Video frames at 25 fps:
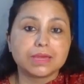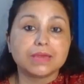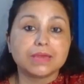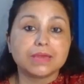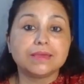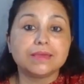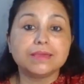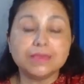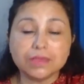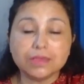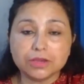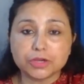
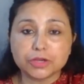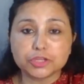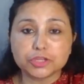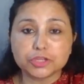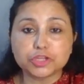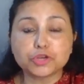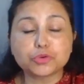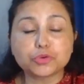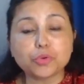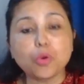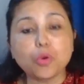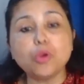Here, the
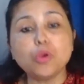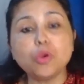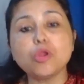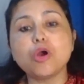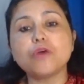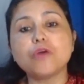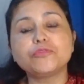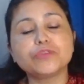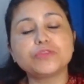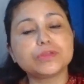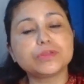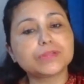role
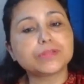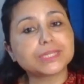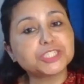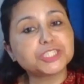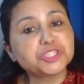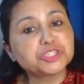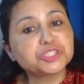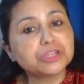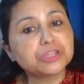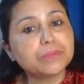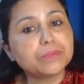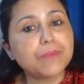of your
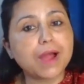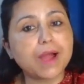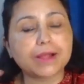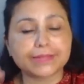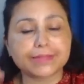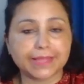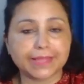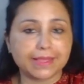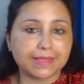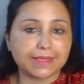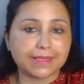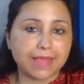digital marketing